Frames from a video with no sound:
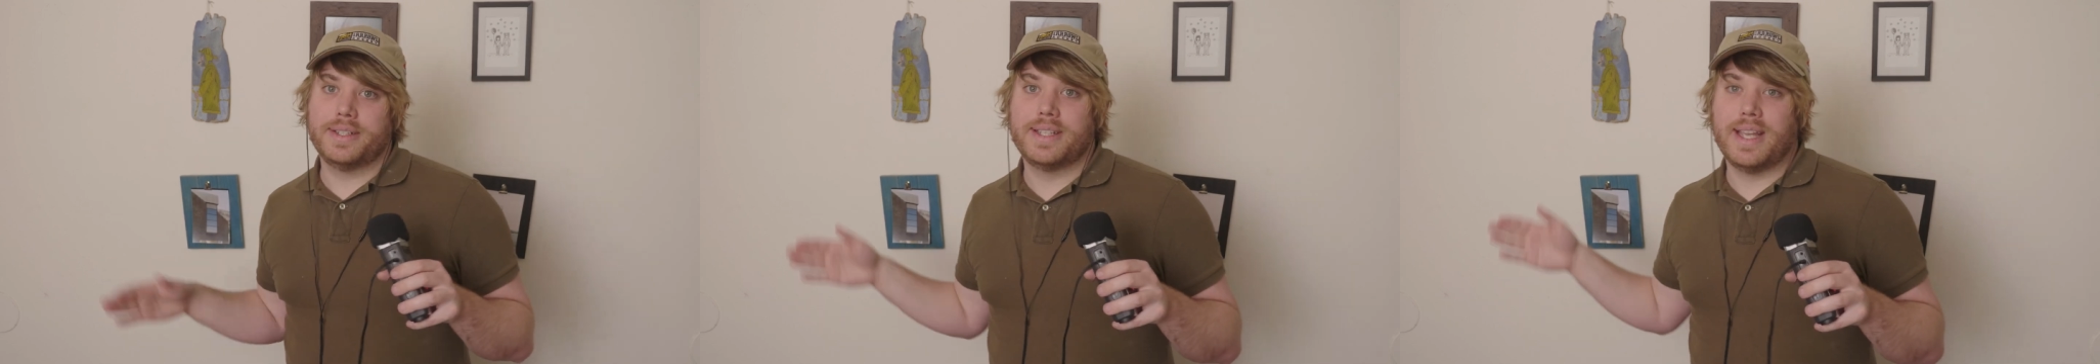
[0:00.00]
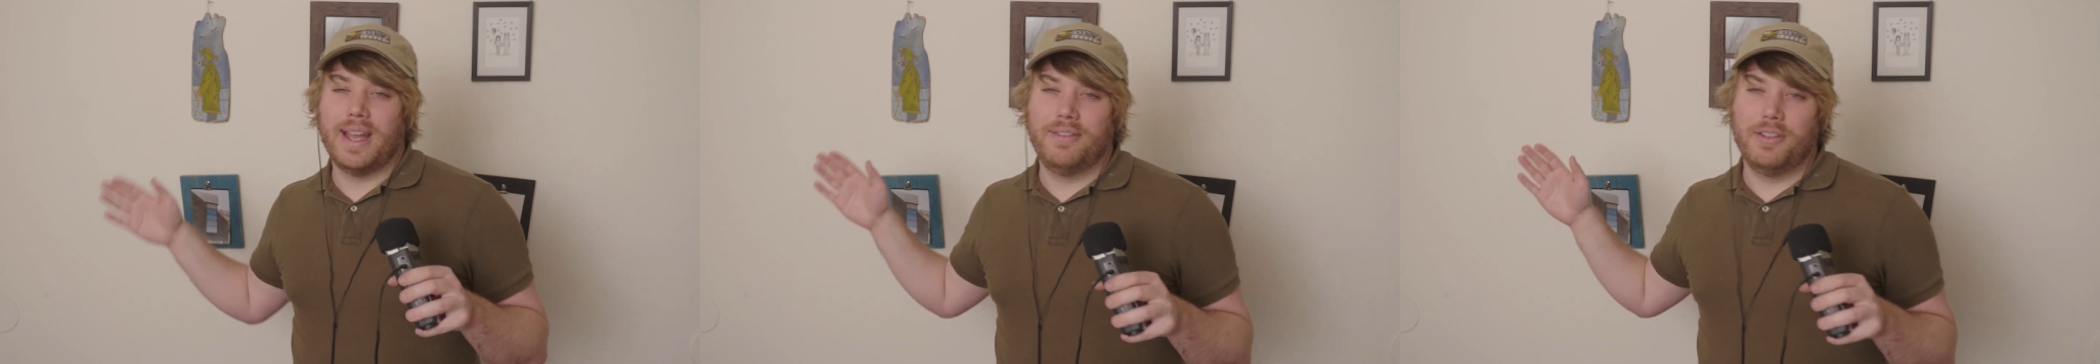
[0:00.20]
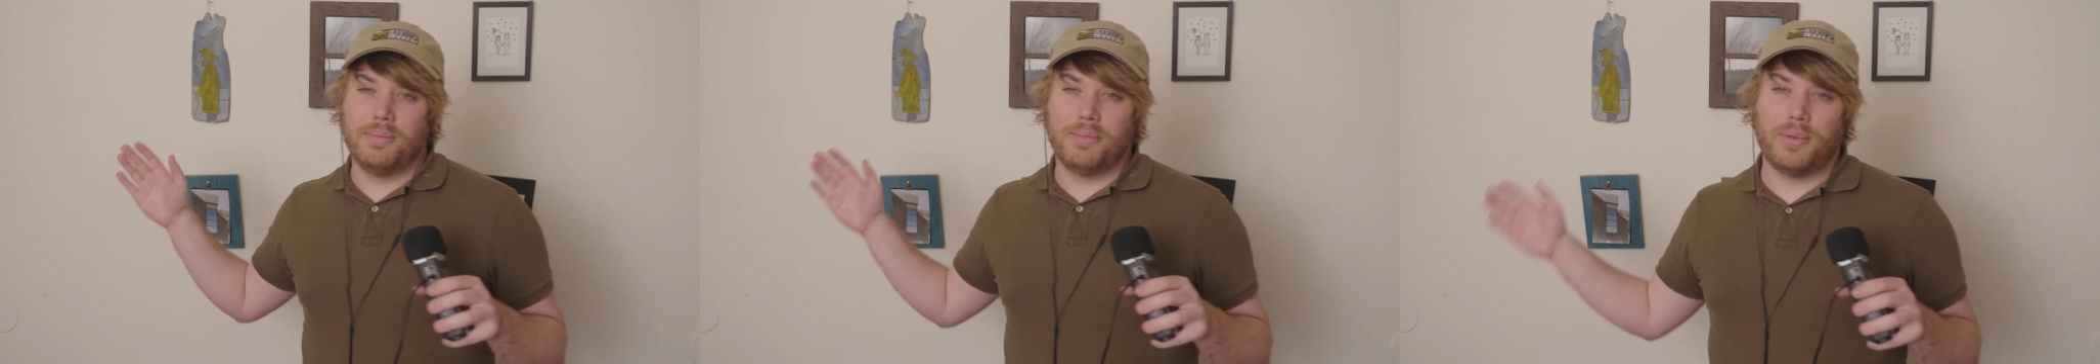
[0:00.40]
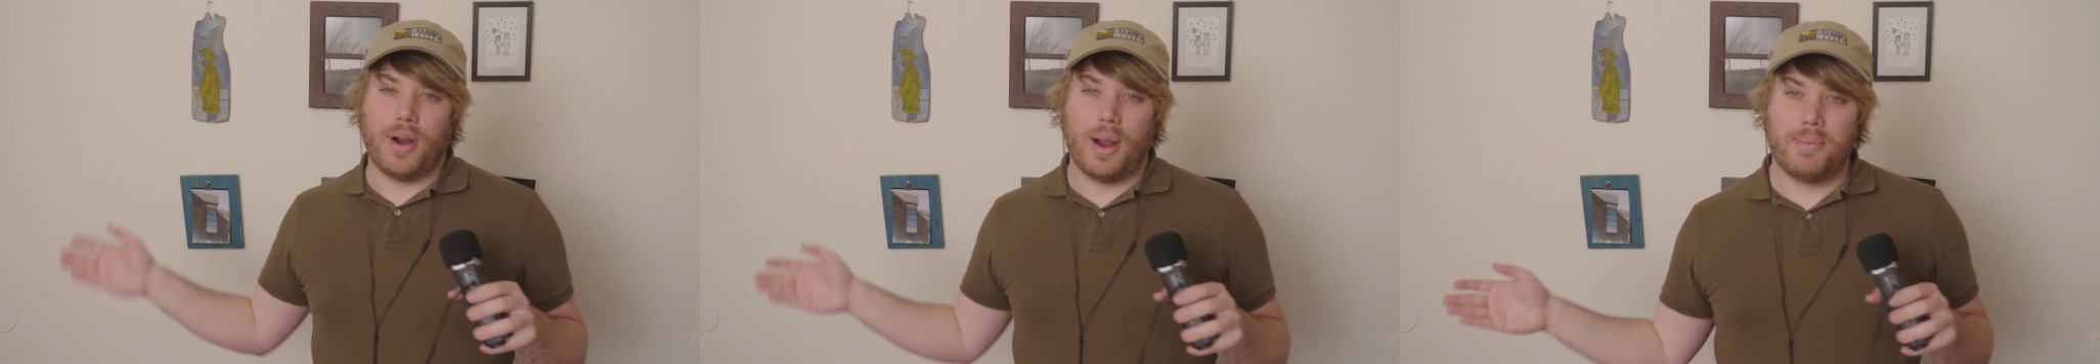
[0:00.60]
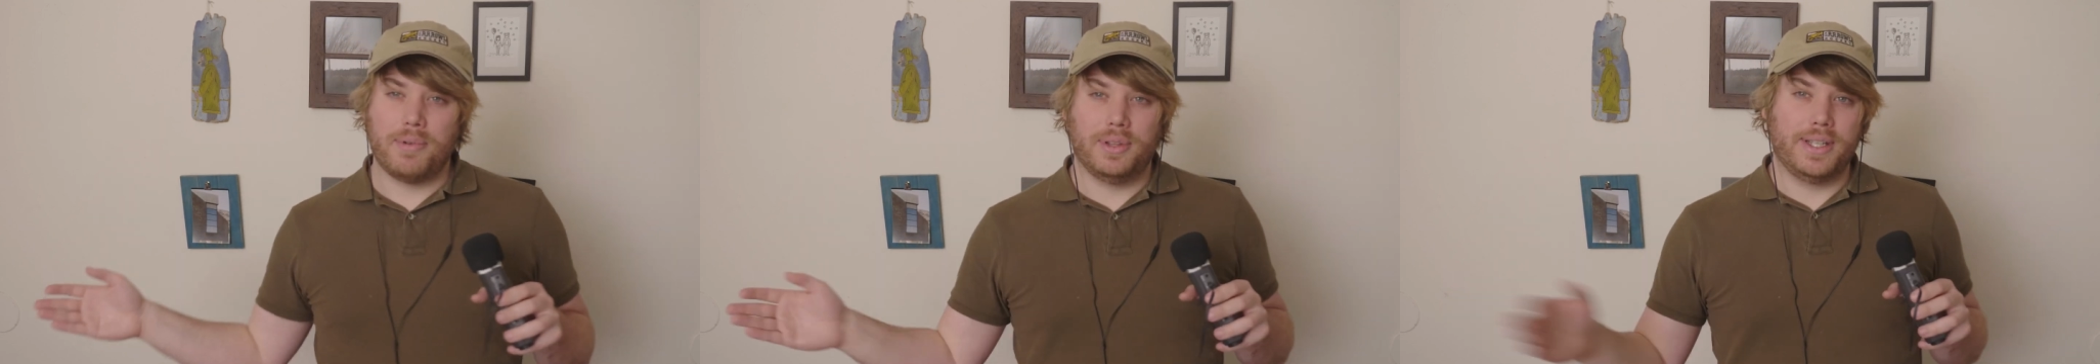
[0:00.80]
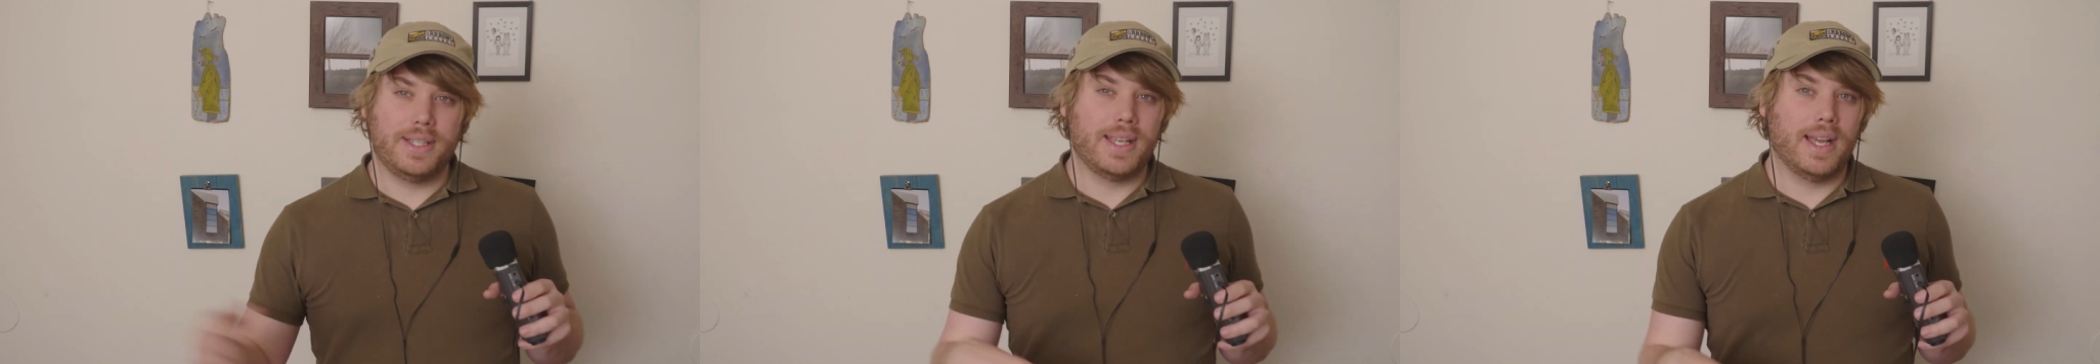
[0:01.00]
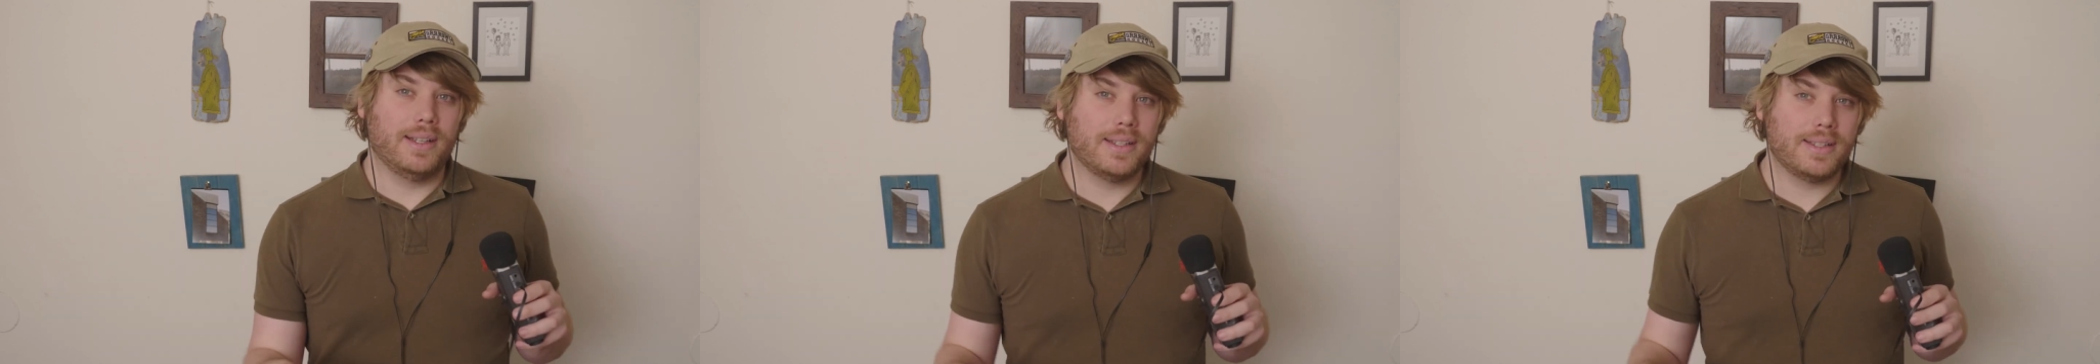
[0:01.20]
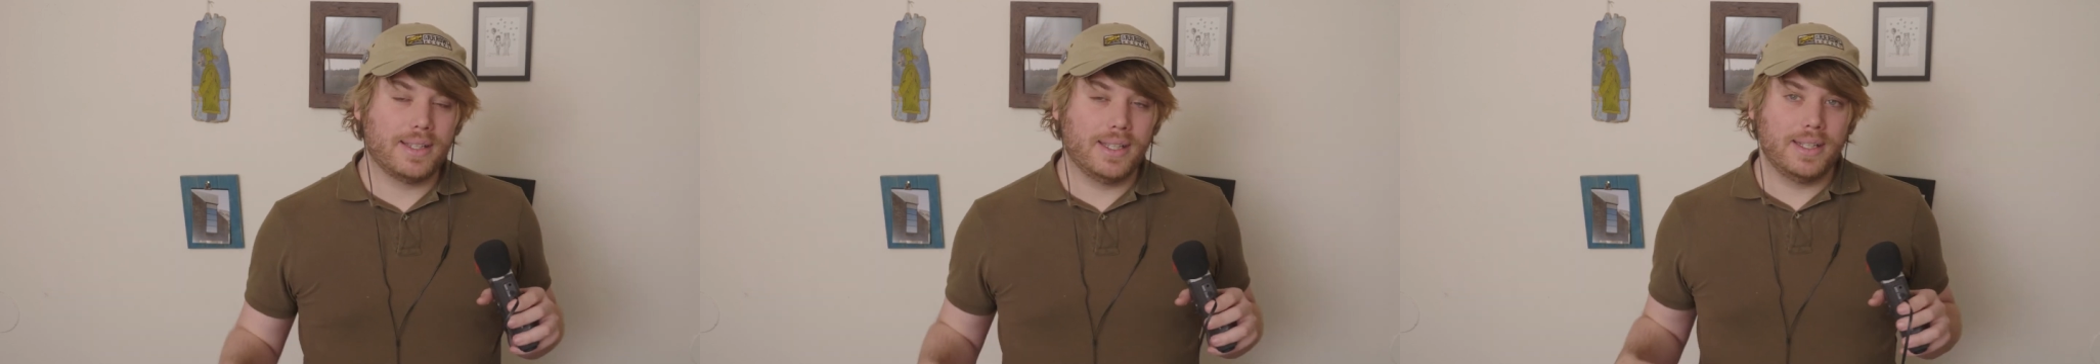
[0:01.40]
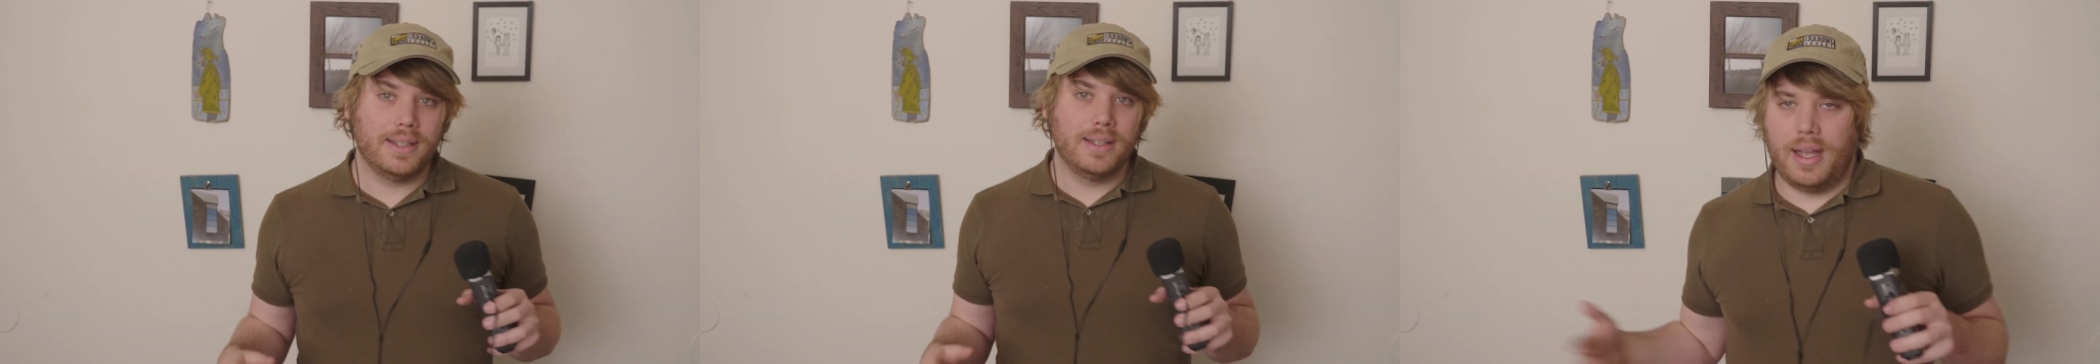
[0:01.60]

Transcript: to have it properly telesyn.